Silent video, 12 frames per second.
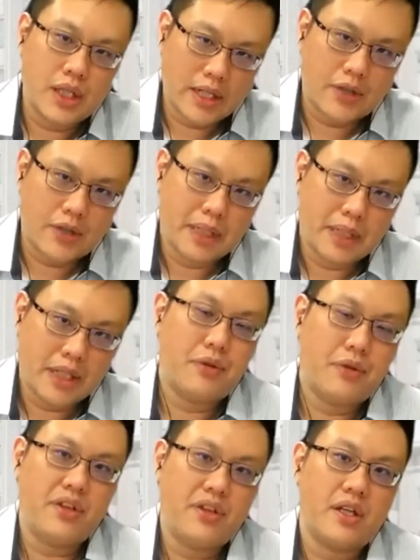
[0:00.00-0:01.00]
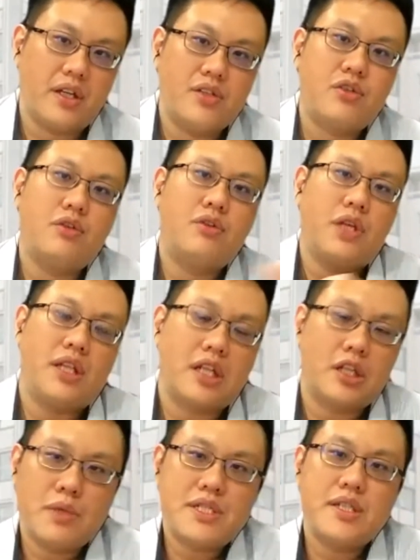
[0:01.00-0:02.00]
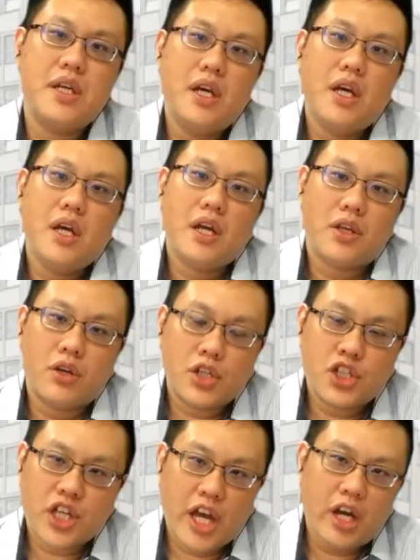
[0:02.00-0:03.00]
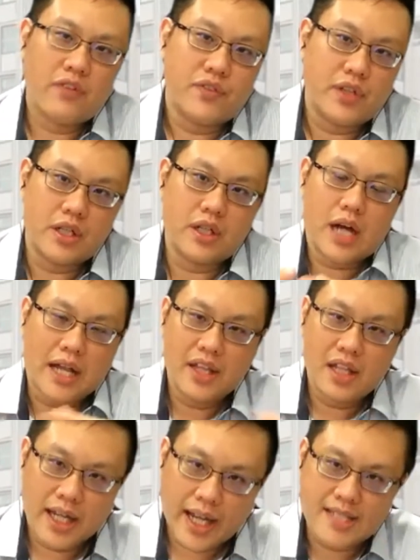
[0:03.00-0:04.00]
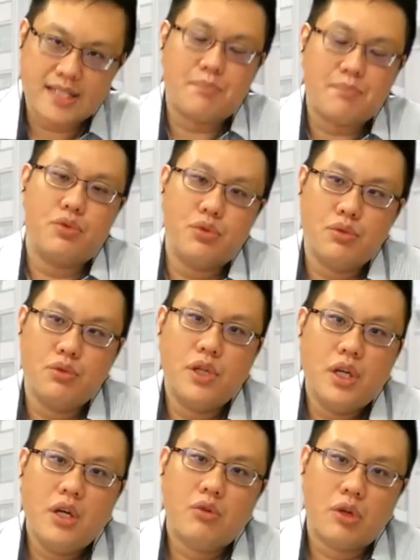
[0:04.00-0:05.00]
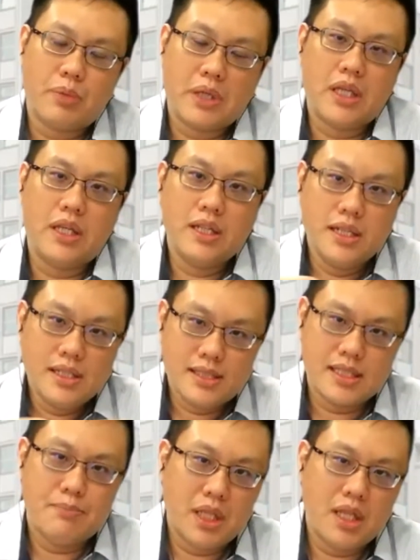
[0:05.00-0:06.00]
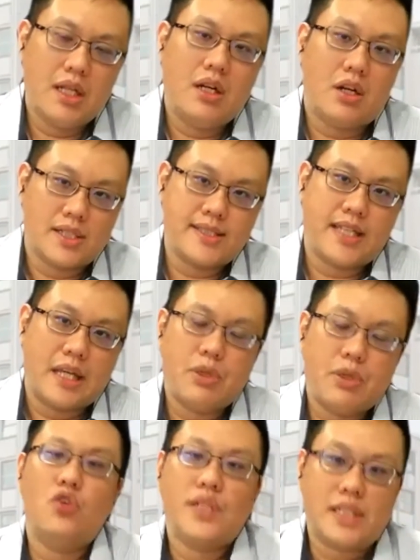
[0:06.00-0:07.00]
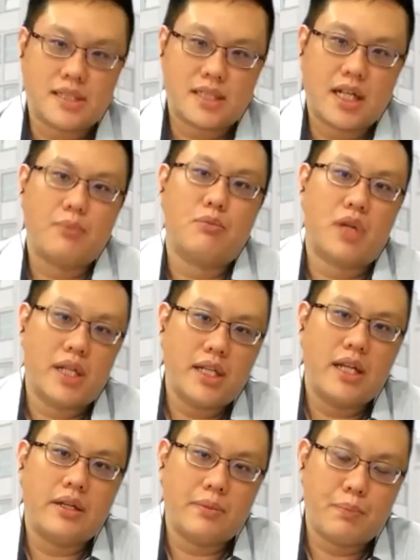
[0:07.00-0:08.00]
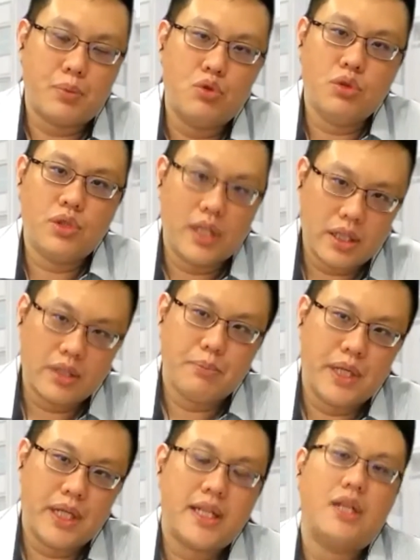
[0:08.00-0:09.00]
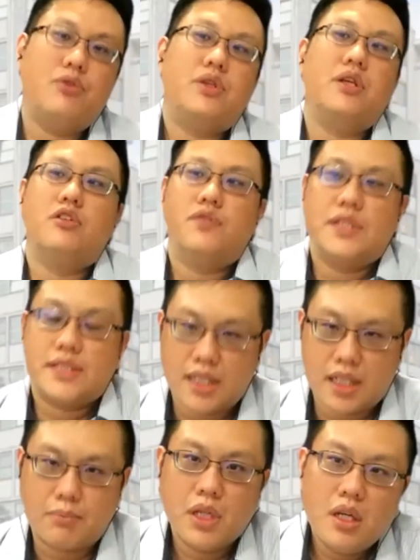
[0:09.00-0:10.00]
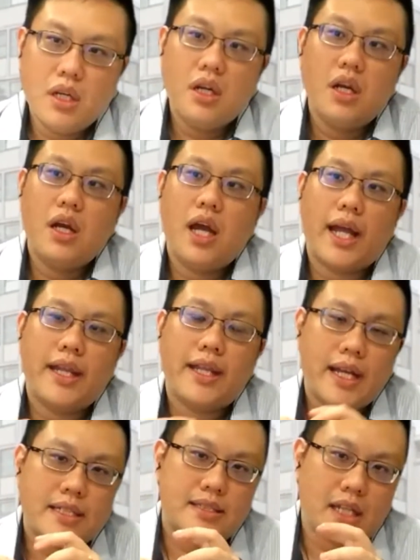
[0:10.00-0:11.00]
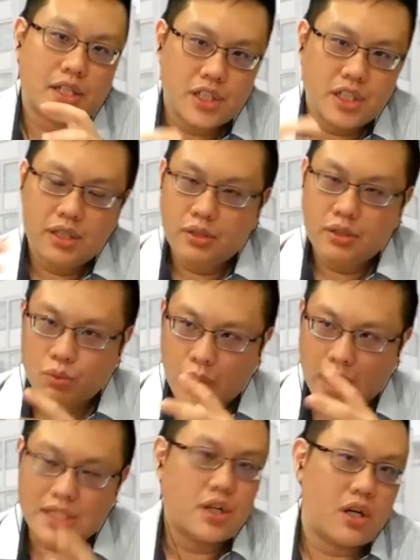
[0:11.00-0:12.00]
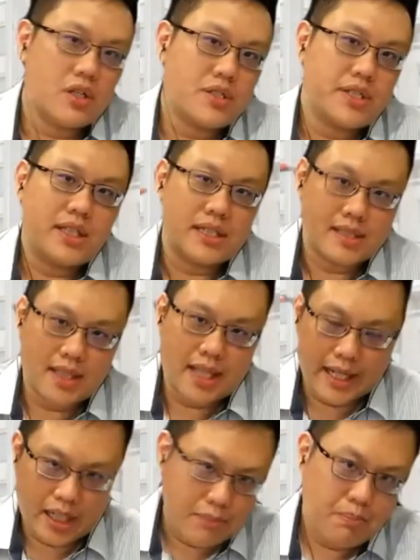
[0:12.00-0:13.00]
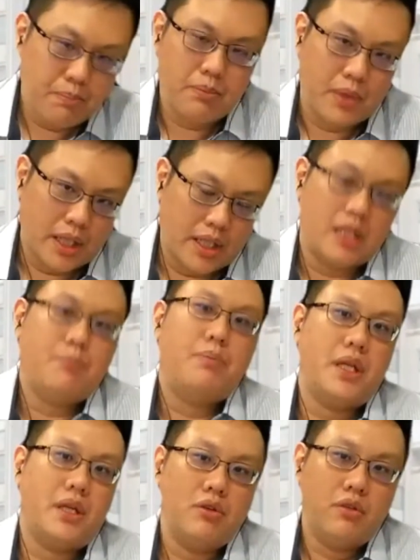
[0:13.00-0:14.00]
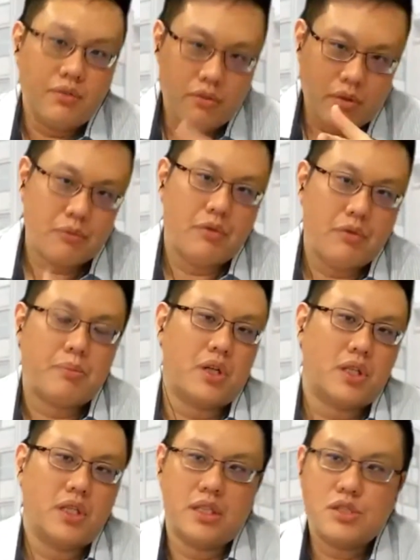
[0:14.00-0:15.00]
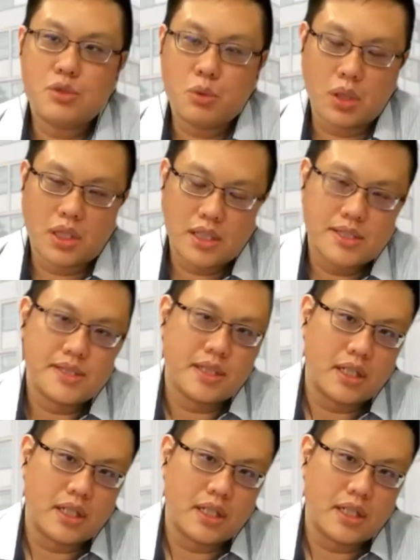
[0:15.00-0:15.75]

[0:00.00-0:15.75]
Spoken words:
keep increasing. So in other words, your share of the underlying asset pool will be similar or stable over time, rather than the pool being diluted over time. And that is largely what is causing the slight dip in DPU when we reported this quarter's